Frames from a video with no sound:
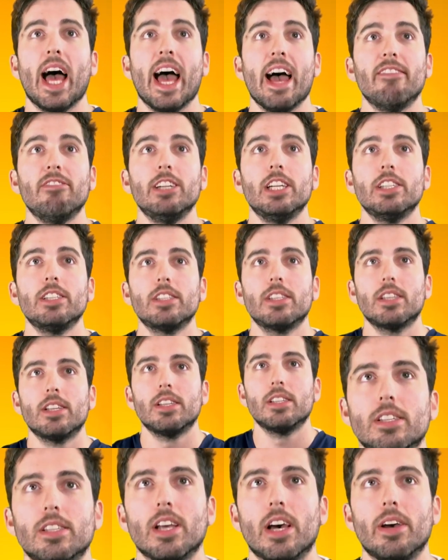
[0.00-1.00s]
areas.
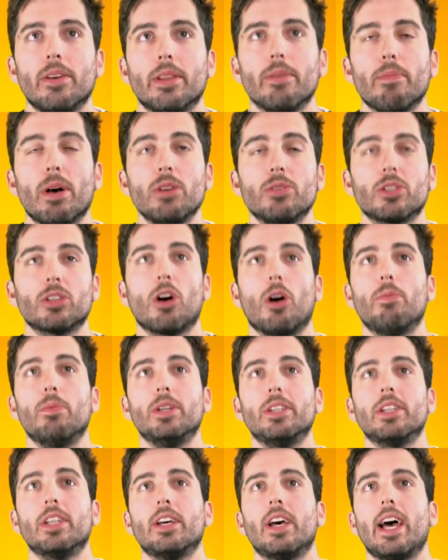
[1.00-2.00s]
So the most
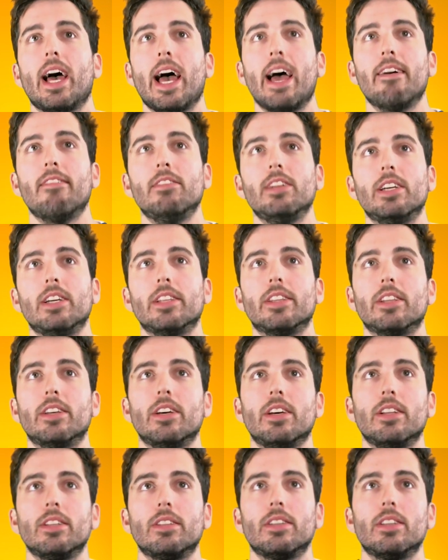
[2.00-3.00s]
common area
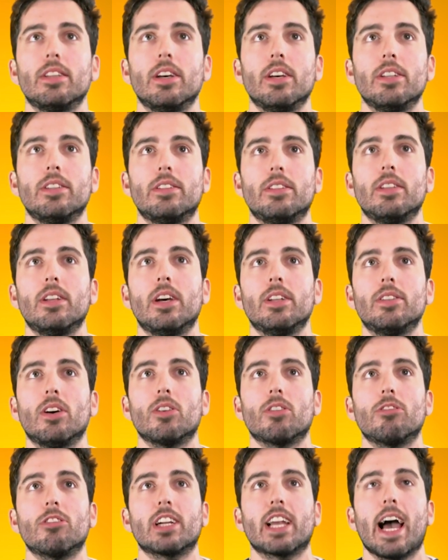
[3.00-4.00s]
that a
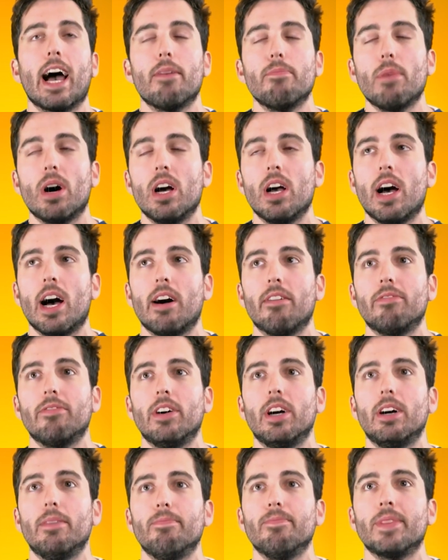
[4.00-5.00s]
dog or a cat might have
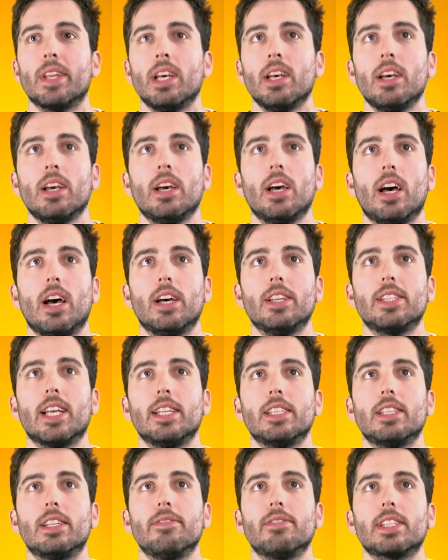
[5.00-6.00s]

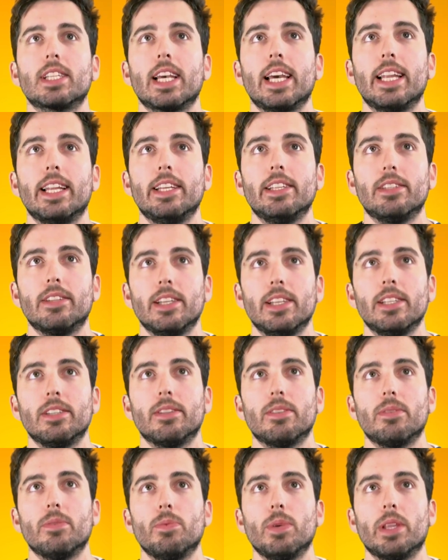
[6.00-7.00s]
sensitive skin is
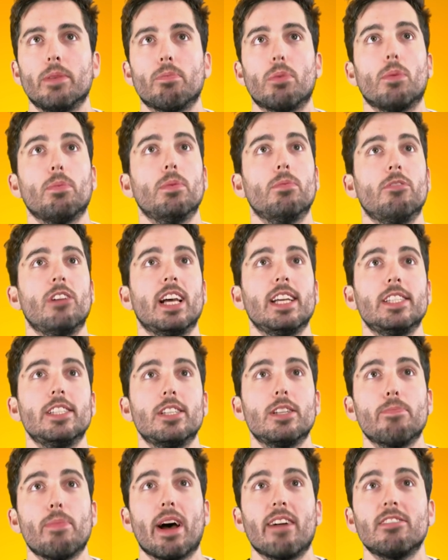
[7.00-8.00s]
the problem related
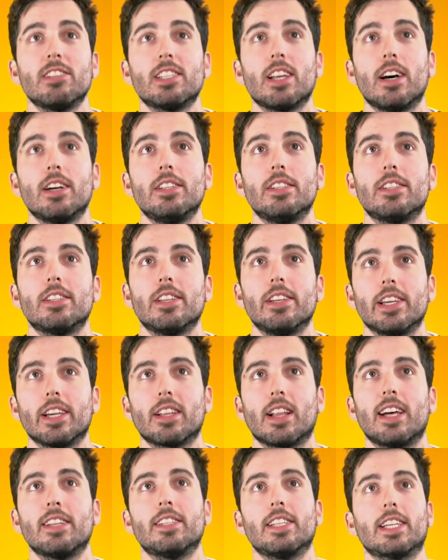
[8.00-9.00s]
to parasites. So your
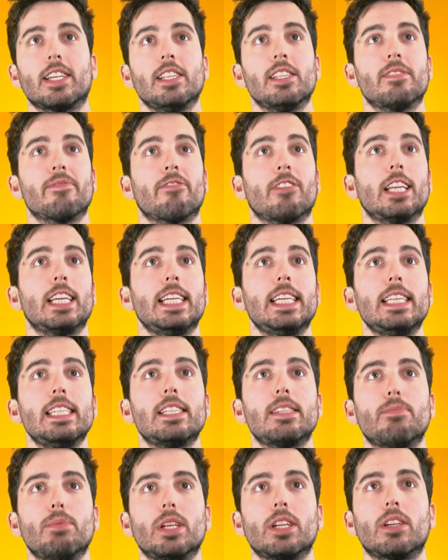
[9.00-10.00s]
classic is
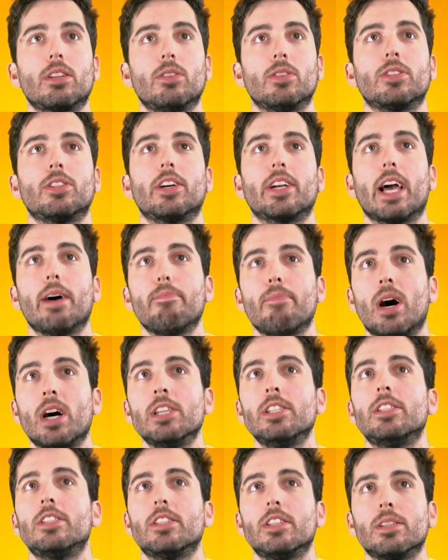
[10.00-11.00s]
fleas, but you can also get
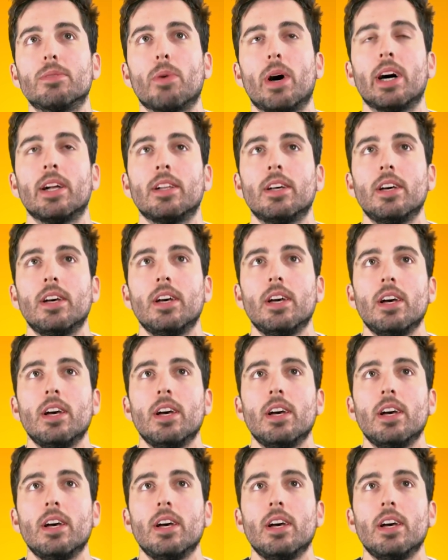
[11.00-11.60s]
mites as well.